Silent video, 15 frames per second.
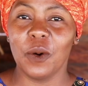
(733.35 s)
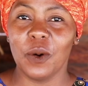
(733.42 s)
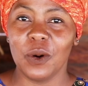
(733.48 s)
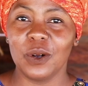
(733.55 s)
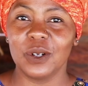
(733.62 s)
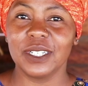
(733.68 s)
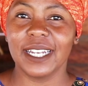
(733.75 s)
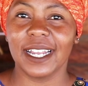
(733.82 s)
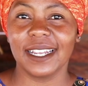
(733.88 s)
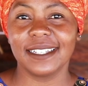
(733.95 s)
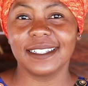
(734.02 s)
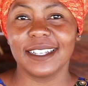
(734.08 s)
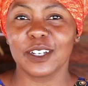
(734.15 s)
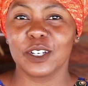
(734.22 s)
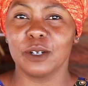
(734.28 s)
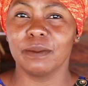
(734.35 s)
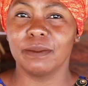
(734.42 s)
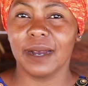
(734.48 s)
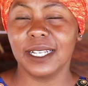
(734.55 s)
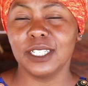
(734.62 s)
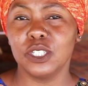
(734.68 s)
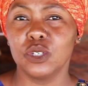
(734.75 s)
all nice and
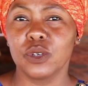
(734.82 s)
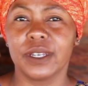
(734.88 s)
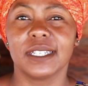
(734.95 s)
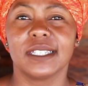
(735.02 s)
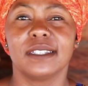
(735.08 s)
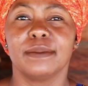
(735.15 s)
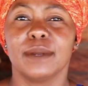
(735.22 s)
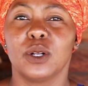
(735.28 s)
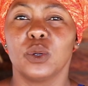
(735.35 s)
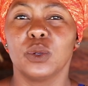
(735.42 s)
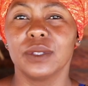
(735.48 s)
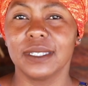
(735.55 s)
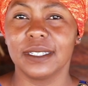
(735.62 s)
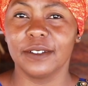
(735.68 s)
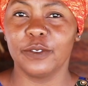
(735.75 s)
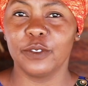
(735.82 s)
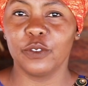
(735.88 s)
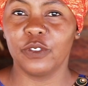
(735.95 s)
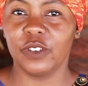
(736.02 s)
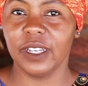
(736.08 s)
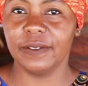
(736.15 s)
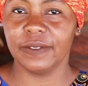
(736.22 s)
combined and you can smell all the different
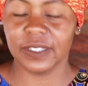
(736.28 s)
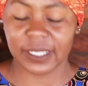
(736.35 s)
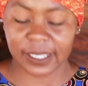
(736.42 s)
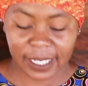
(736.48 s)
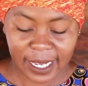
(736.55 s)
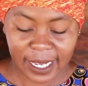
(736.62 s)
flavors,